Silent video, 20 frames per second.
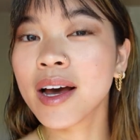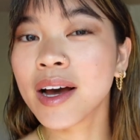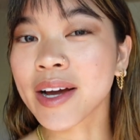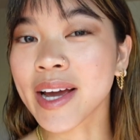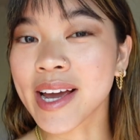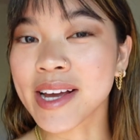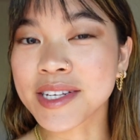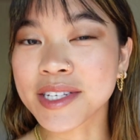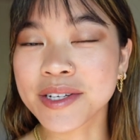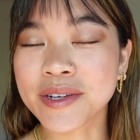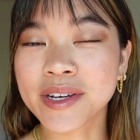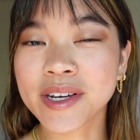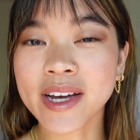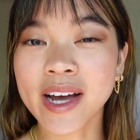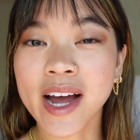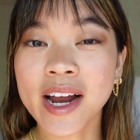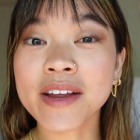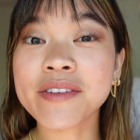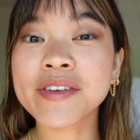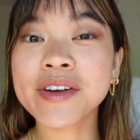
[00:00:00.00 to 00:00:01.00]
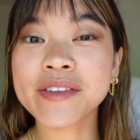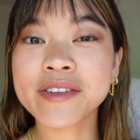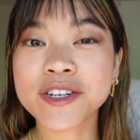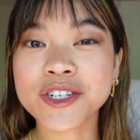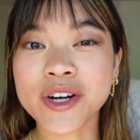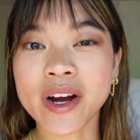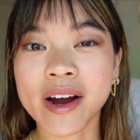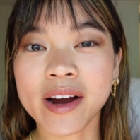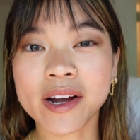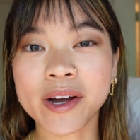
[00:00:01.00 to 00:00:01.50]
Okay, so you can kind of hear the
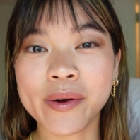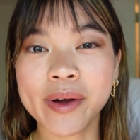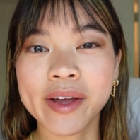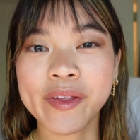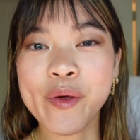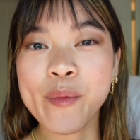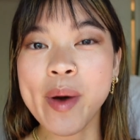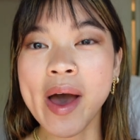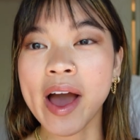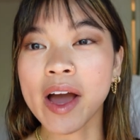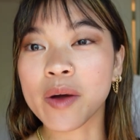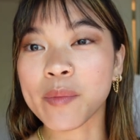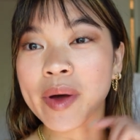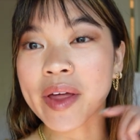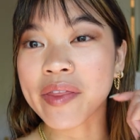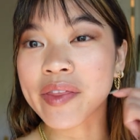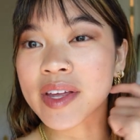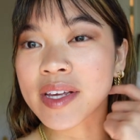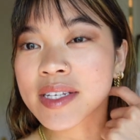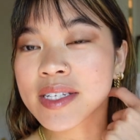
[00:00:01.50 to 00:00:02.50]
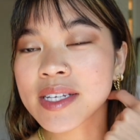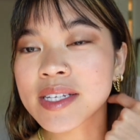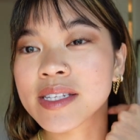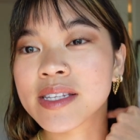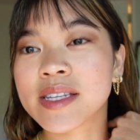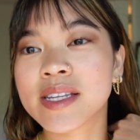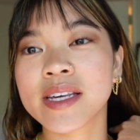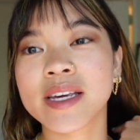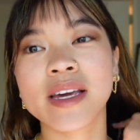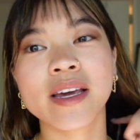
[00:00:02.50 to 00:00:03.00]
dryer going in the back, but this is
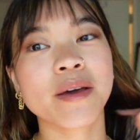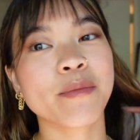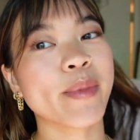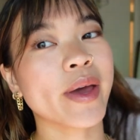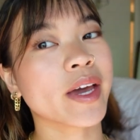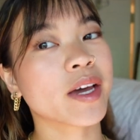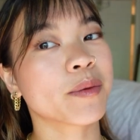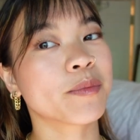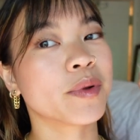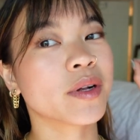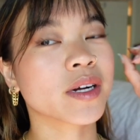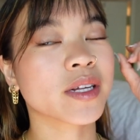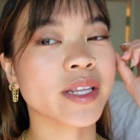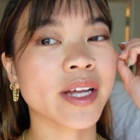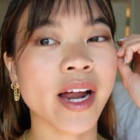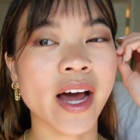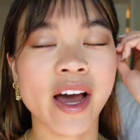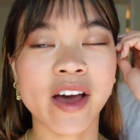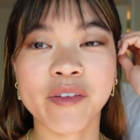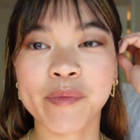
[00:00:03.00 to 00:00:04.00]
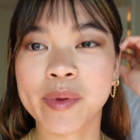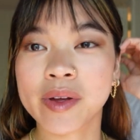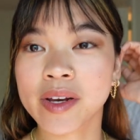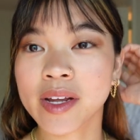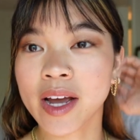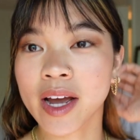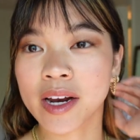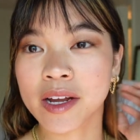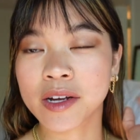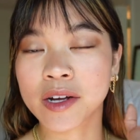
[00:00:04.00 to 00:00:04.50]
the makeup look that I've been
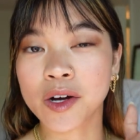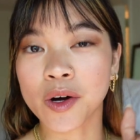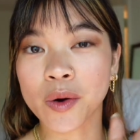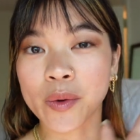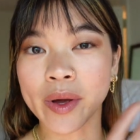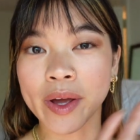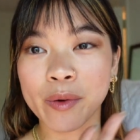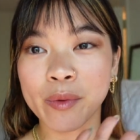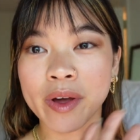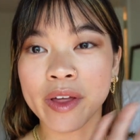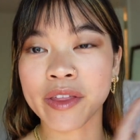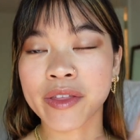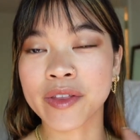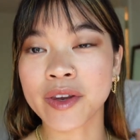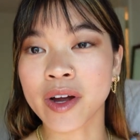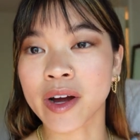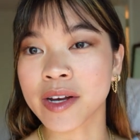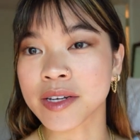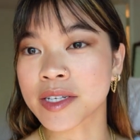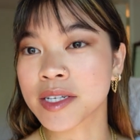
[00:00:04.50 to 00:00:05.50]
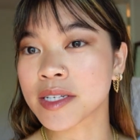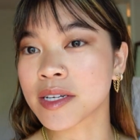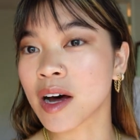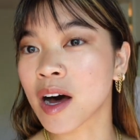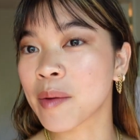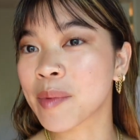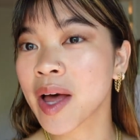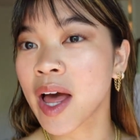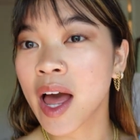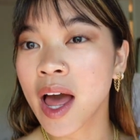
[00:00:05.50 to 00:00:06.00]
kind of going with
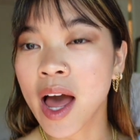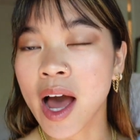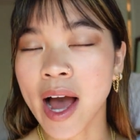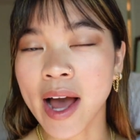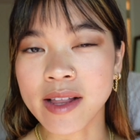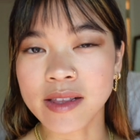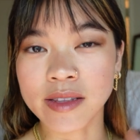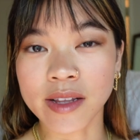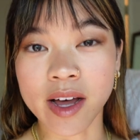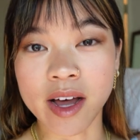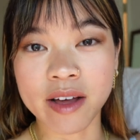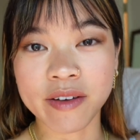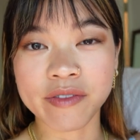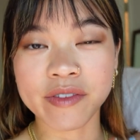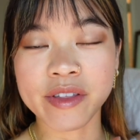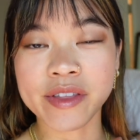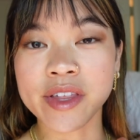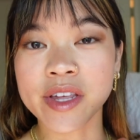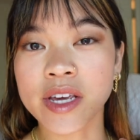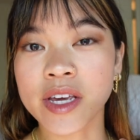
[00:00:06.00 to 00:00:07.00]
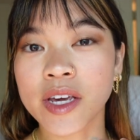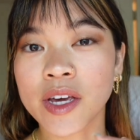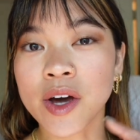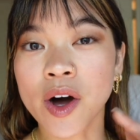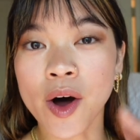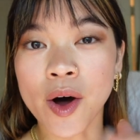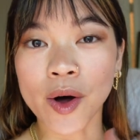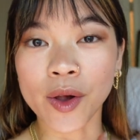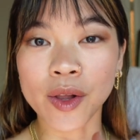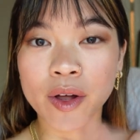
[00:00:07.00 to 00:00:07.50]
nonstop. I love the
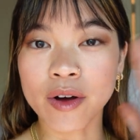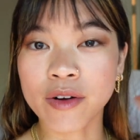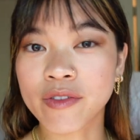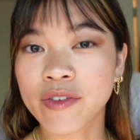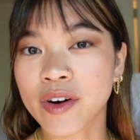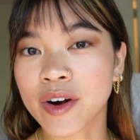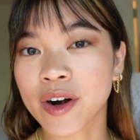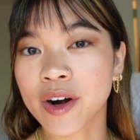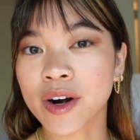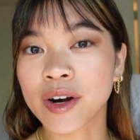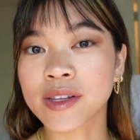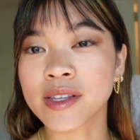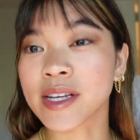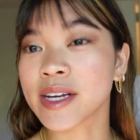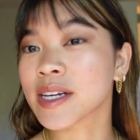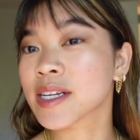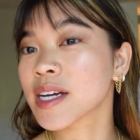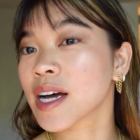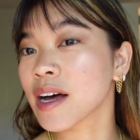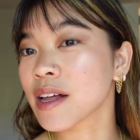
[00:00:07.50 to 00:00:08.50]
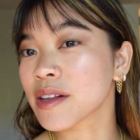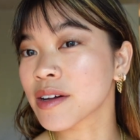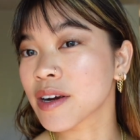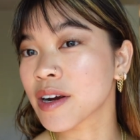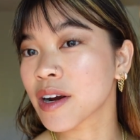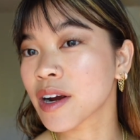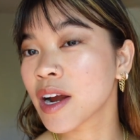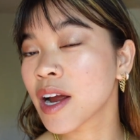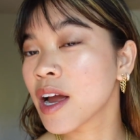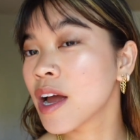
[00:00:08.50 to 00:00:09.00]
all over lid
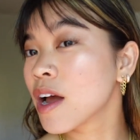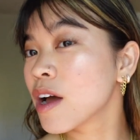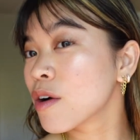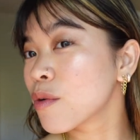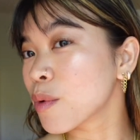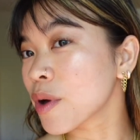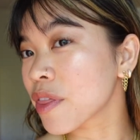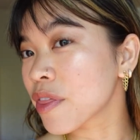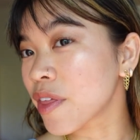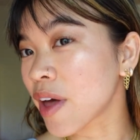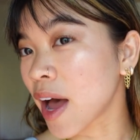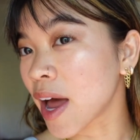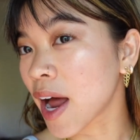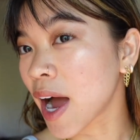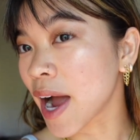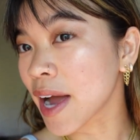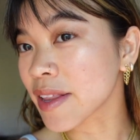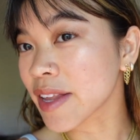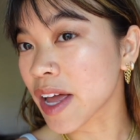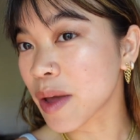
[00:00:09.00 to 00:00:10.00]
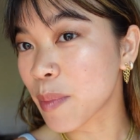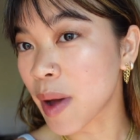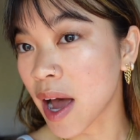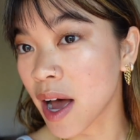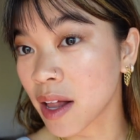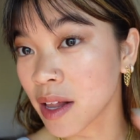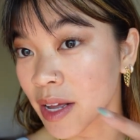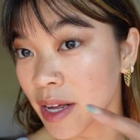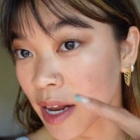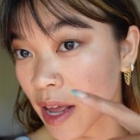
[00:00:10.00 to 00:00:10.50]
color with that highlight
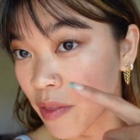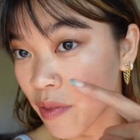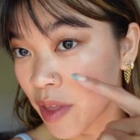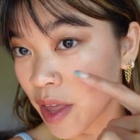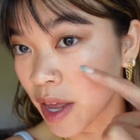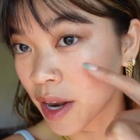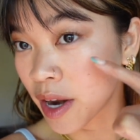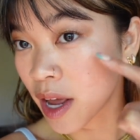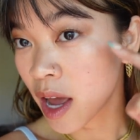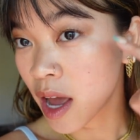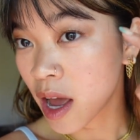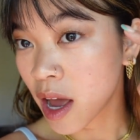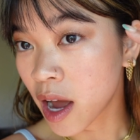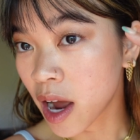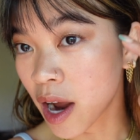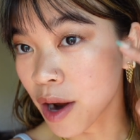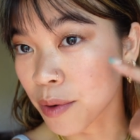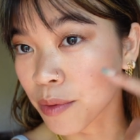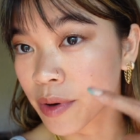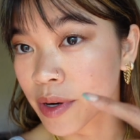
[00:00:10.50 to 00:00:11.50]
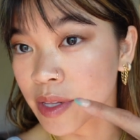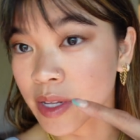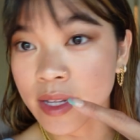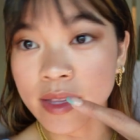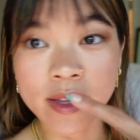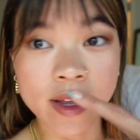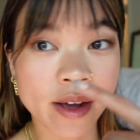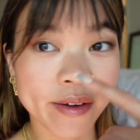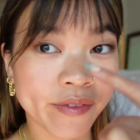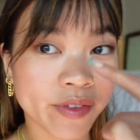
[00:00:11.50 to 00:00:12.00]
palette, and then I really
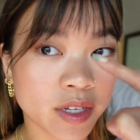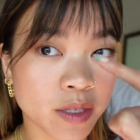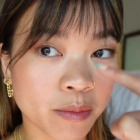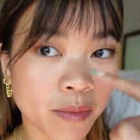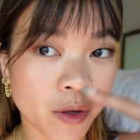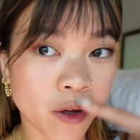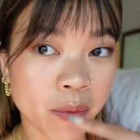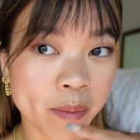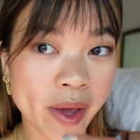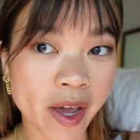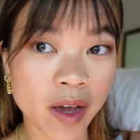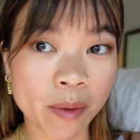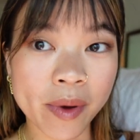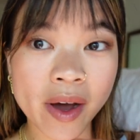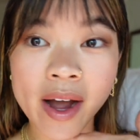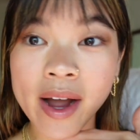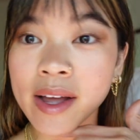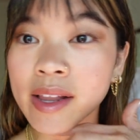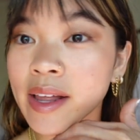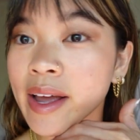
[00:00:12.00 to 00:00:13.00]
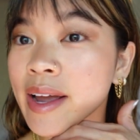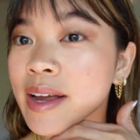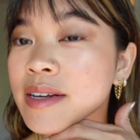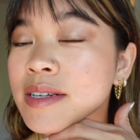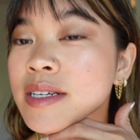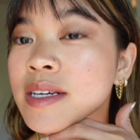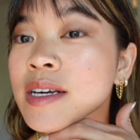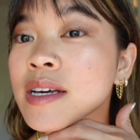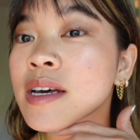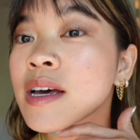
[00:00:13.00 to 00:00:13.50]
love this Milk Makeup
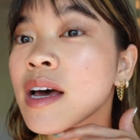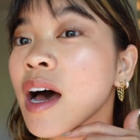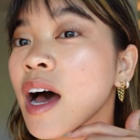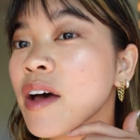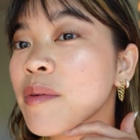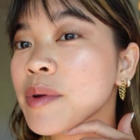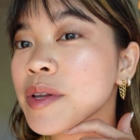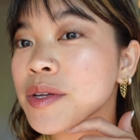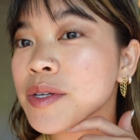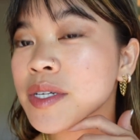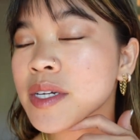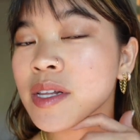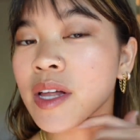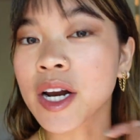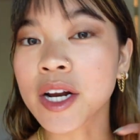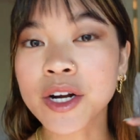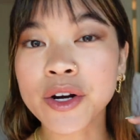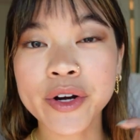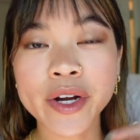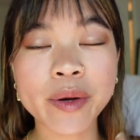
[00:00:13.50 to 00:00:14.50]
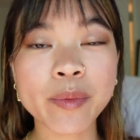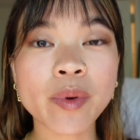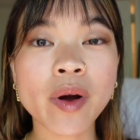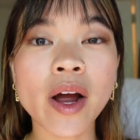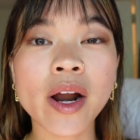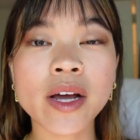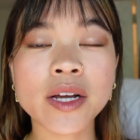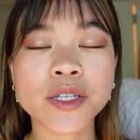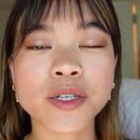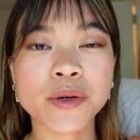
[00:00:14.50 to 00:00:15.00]
highlight. I've been using a lot of cream
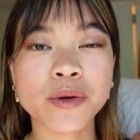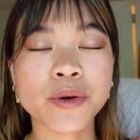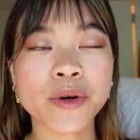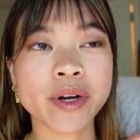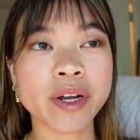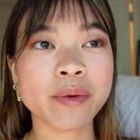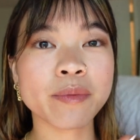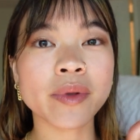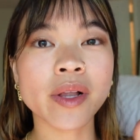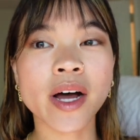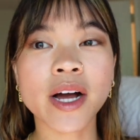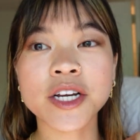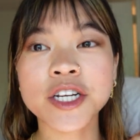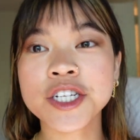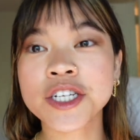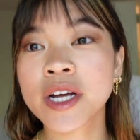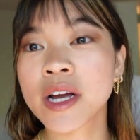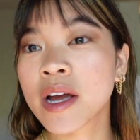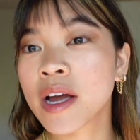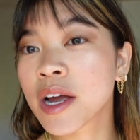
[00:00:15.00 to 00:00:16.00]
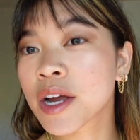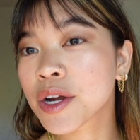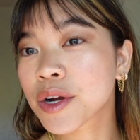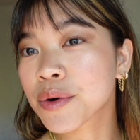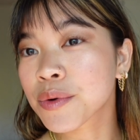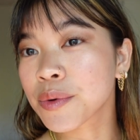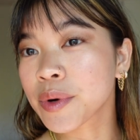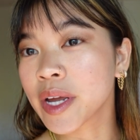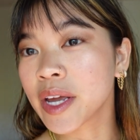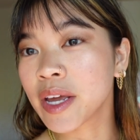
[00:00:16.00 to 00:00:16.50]
products, so cream blush,
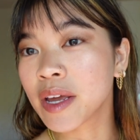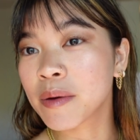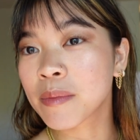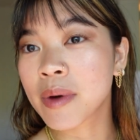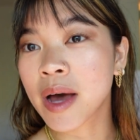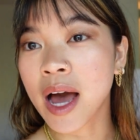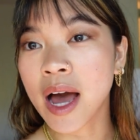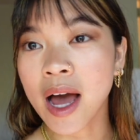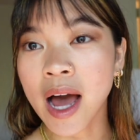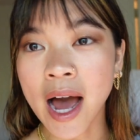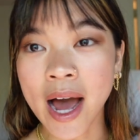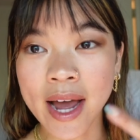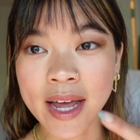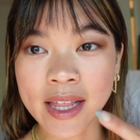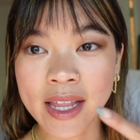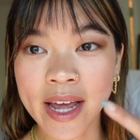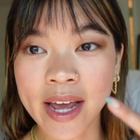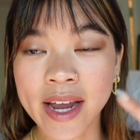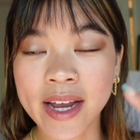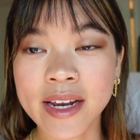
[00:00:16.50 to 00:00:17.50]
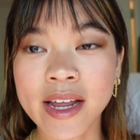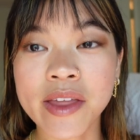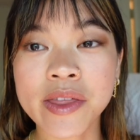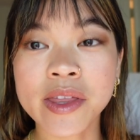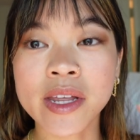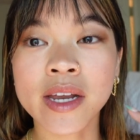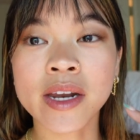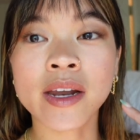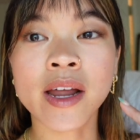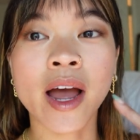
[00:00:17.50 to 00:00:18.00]
cream highlight, and
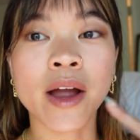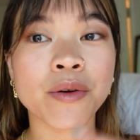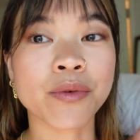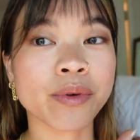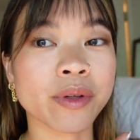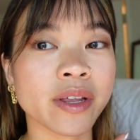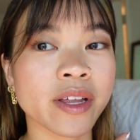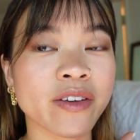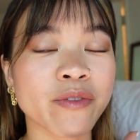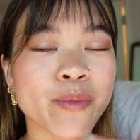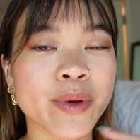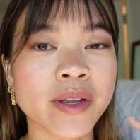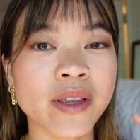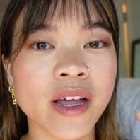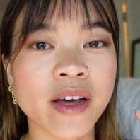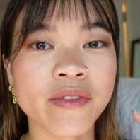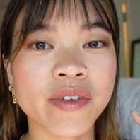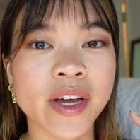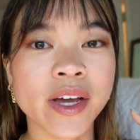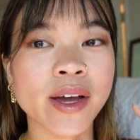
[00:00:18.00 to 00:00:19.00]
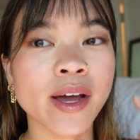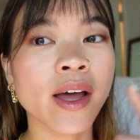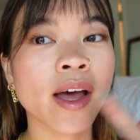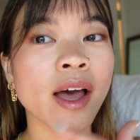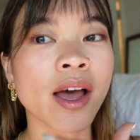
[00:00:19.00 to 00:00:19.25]
then I really have been loving